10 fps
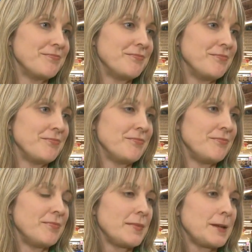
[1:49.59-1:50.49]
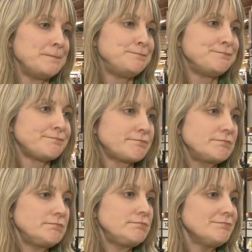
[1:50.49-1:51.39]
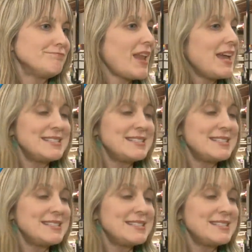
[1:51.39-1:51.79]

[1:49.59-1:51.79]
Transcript: So what might they be doing overnight instead?